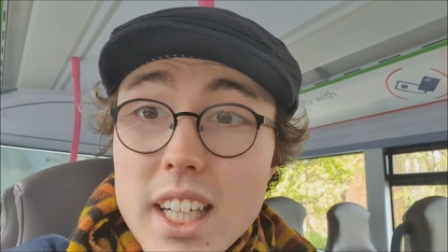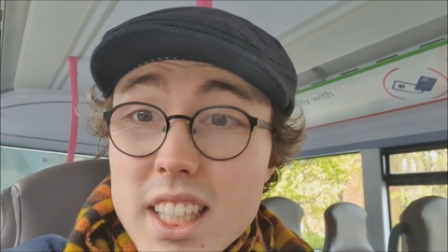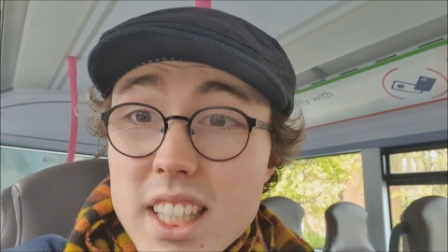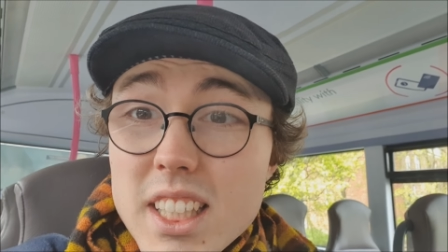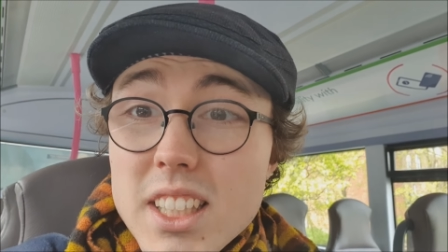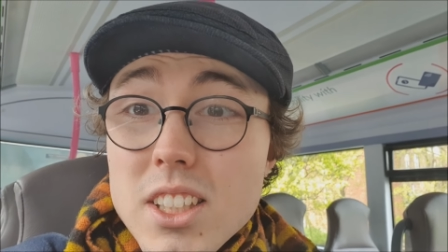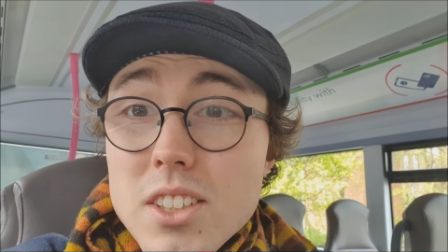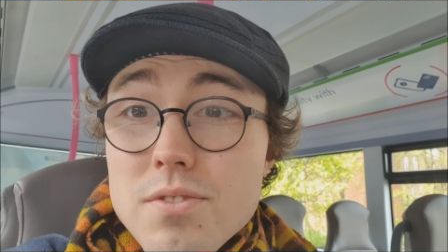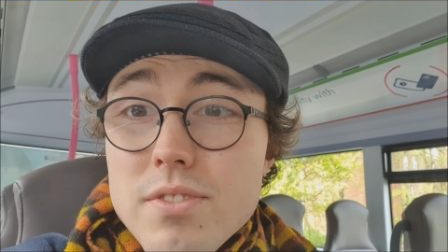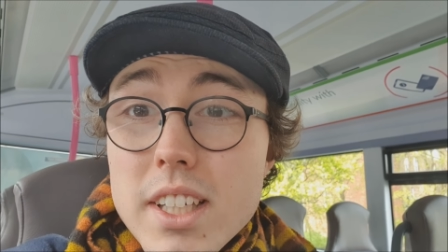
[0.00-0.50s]
and
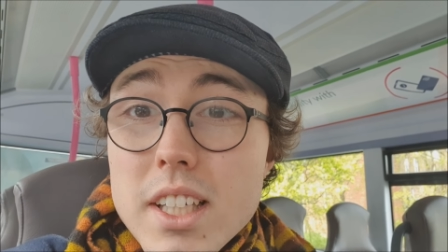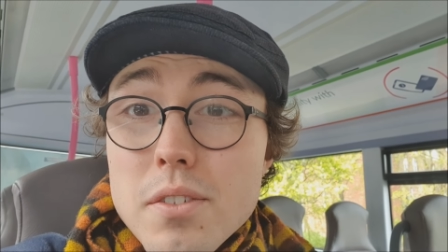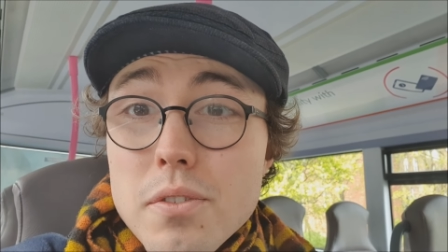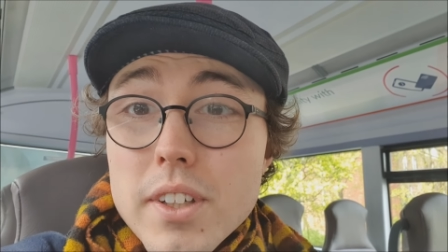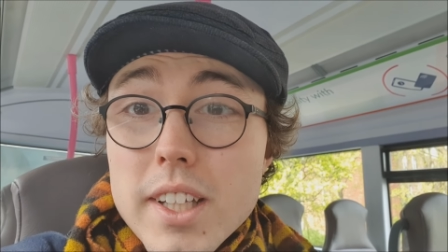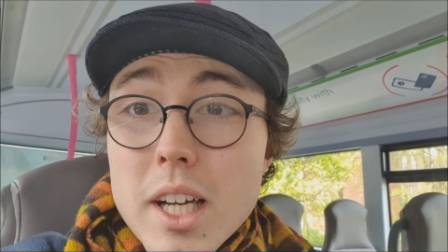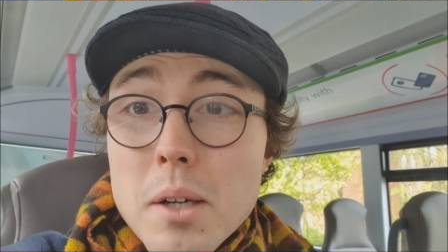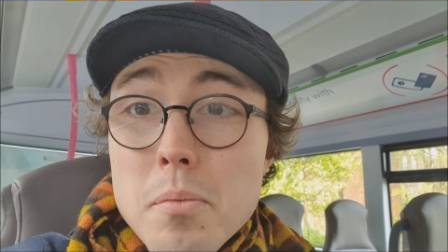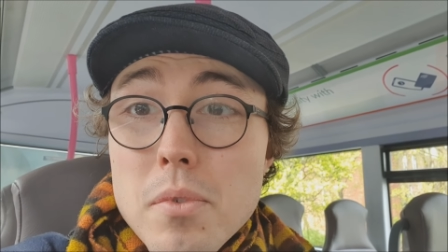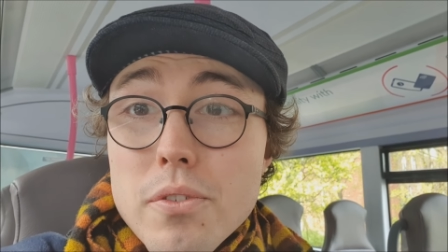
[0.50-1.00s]
getting them
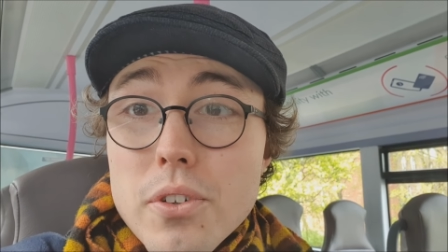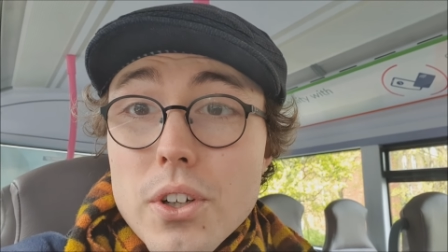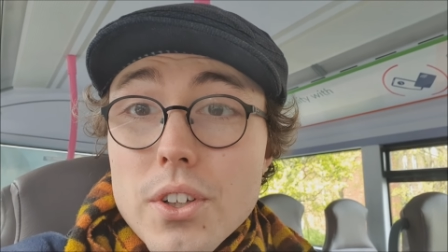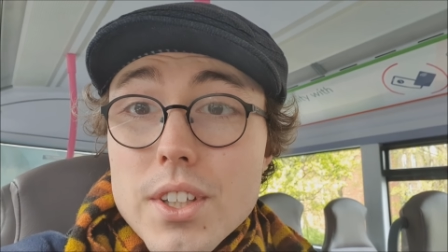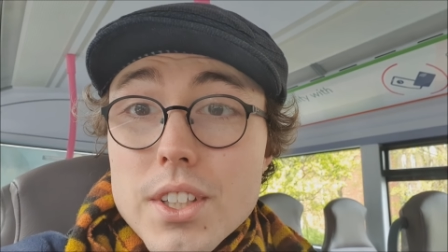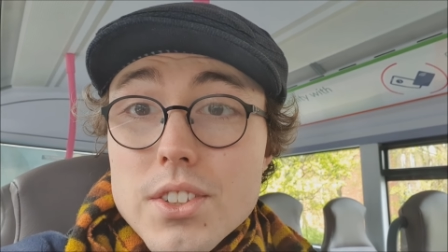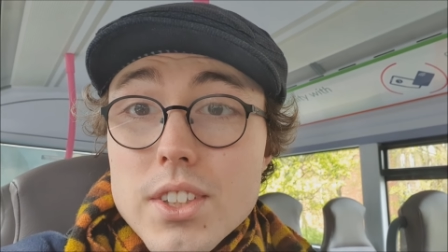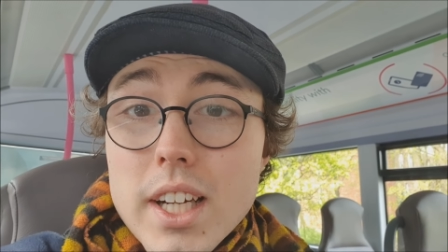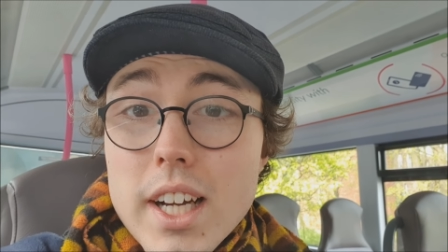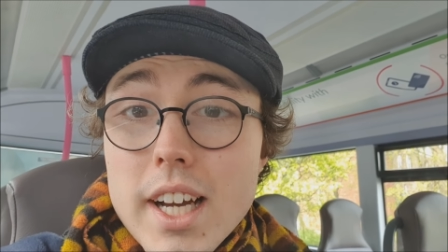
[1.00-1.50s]
ready for that
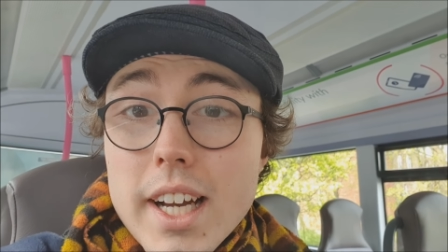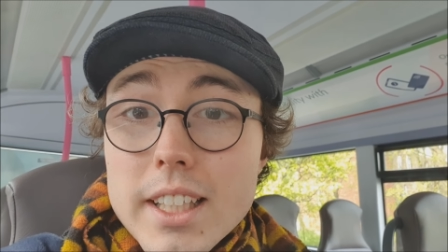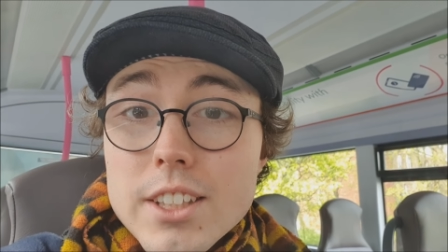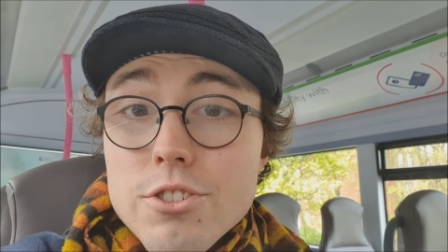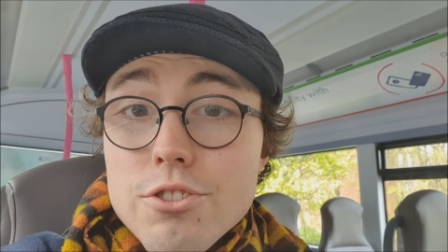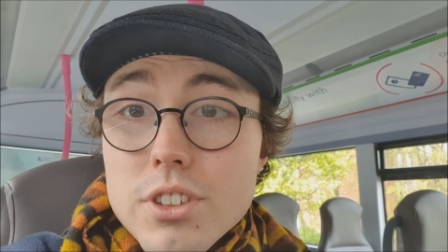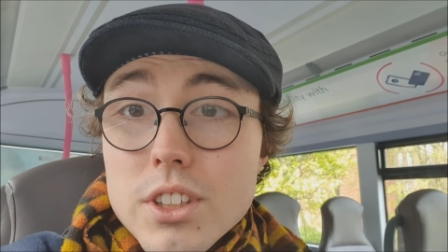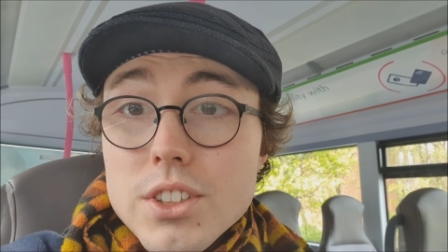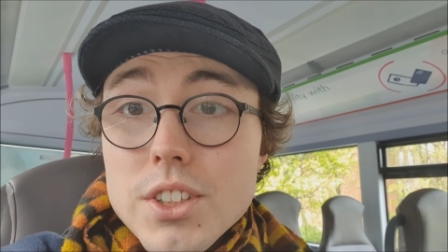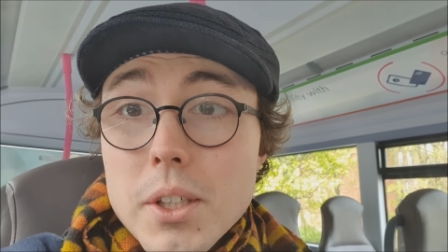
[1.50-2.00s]
before they start
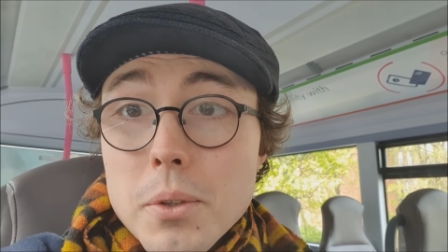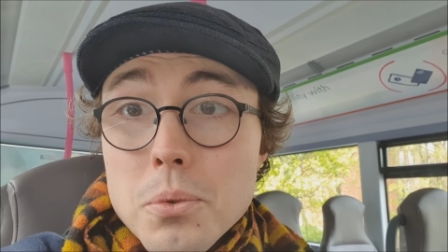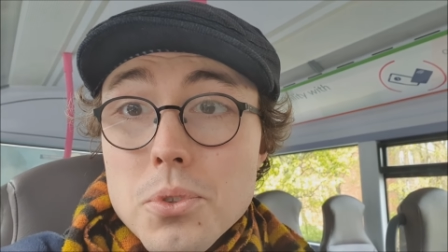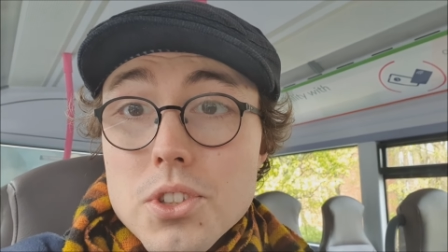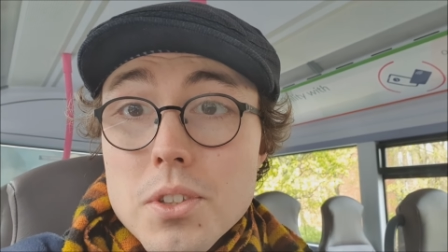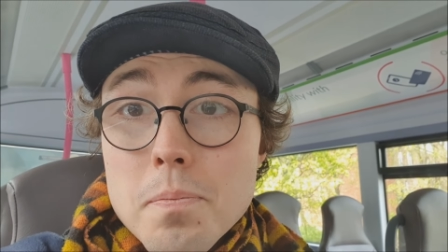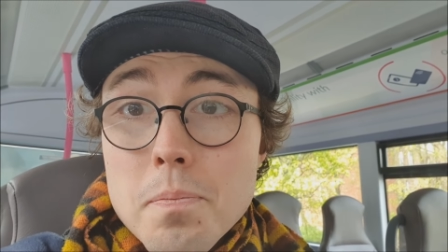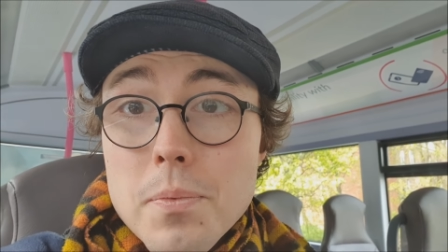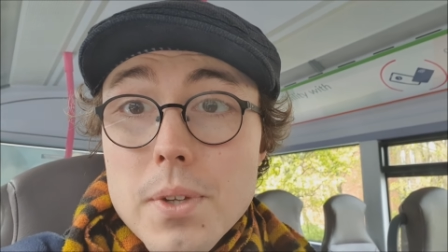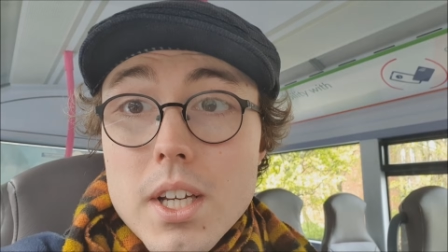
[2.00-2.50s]
entering
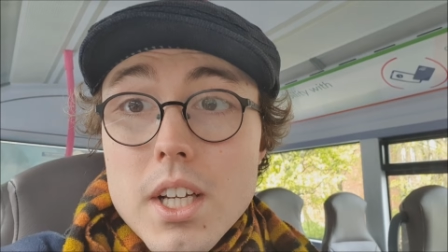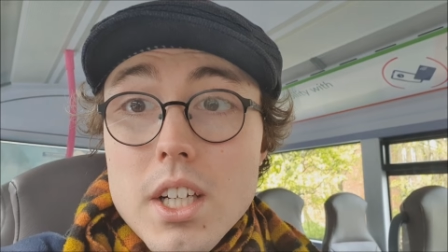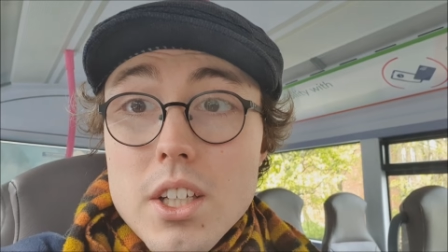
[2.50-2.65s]
use.